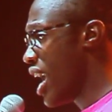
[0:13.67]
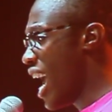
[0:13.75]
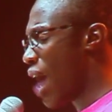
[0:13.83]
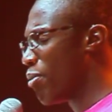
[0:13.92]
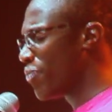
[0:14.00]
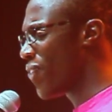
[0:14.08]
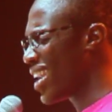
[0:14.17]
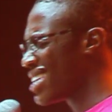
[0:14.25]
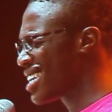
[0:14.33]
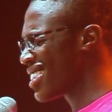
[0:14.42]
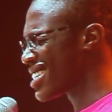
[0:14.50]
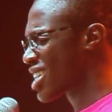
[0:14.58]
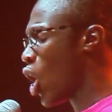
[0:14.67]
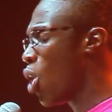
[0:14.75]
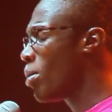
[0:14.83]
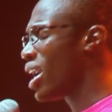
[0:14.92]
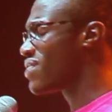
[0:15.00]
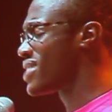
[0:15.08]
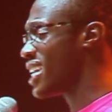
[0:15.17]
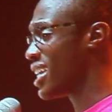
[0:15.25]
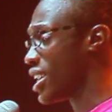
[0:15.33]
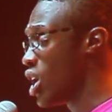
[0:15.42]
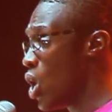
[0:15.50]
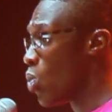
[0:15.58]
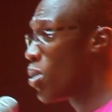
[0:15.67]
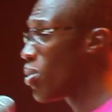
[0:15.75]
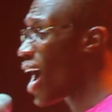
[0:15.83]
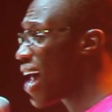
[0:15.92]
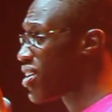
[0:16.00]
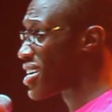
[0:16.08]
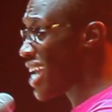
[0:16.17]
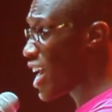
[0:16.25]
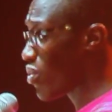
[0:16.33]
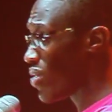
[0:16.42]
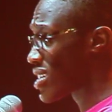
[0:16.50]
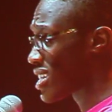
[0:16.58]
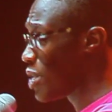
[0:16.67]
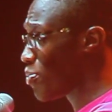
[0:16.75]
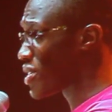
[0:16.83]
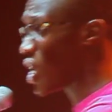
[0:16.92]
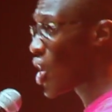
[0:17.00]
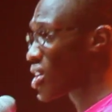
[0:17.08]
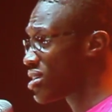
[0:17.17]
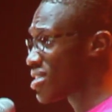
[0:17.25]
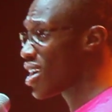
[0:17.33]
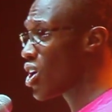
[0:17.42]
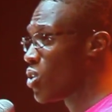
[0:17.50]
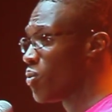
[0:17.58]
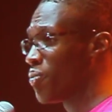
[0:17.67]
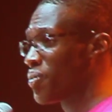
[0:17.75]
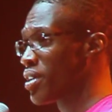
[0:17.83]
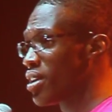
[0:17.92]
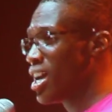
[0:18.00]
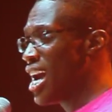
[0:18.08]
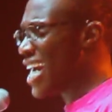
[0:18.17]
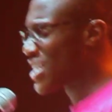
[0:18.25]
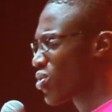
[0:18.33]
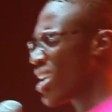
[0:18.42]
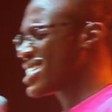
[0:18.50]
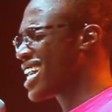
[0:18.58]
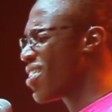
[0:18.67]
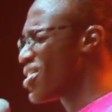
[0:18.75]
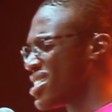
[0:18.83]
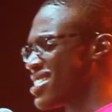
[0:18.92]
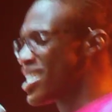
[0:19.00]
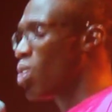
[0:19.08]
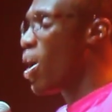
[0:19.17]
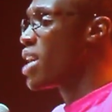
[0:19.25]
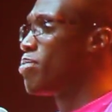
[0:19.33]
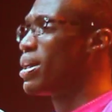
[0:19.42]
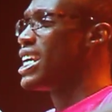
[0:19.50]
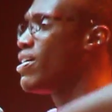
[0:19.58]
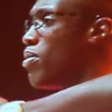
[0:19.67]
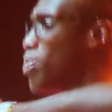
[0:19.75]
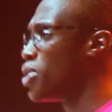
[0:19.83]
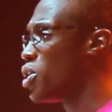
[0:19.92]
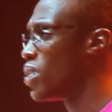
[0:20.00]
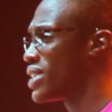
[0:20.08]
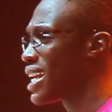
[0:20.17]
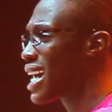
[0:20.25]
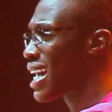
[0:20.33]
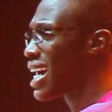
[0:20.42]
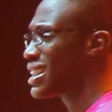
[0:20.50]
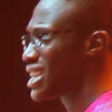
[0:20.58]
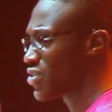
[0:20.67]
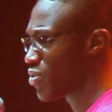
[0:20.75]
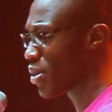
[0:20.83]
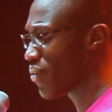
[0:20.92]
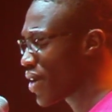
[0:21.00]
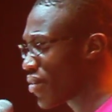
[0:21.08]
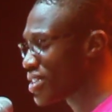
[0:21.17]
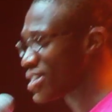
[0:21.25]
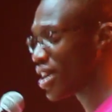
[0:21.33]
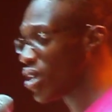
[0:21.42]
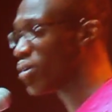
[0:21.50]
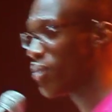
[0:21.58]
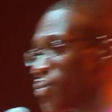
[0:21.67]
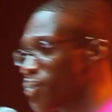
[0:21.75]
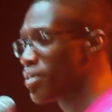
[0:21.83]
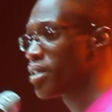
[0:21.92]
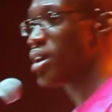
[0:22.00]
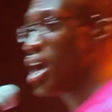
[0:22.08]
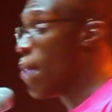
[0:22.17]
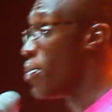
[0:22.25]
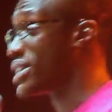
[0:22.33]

And we fell into this coma of sin. We were either dead or asleep, it's hard to tell. It's crazy how this is so unbelievable, you would think I got this from a fairy tale. But